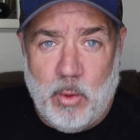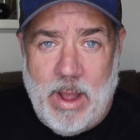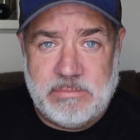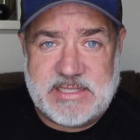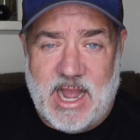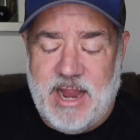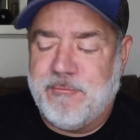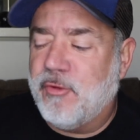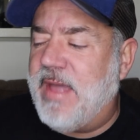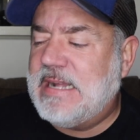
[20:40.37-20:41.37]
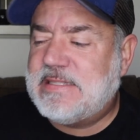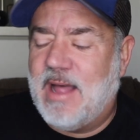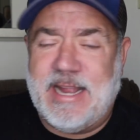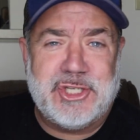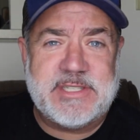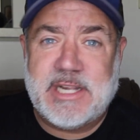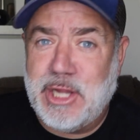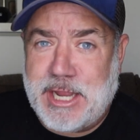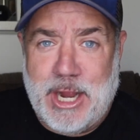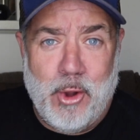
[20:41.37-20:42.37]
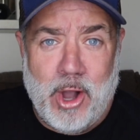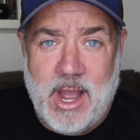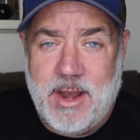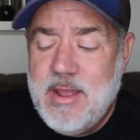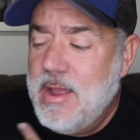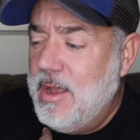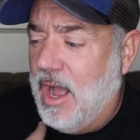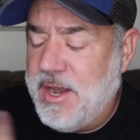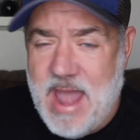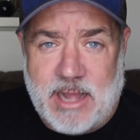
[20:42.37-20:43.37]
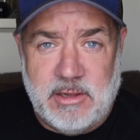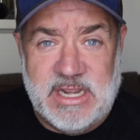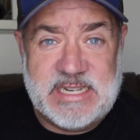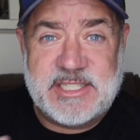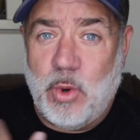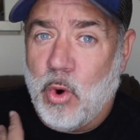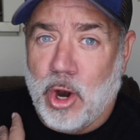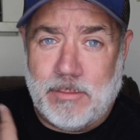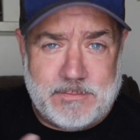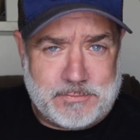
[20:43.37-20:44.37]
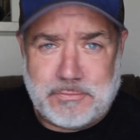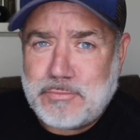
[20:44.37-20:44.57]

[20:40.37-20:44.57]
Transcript: website for things like just clicking on a necklace or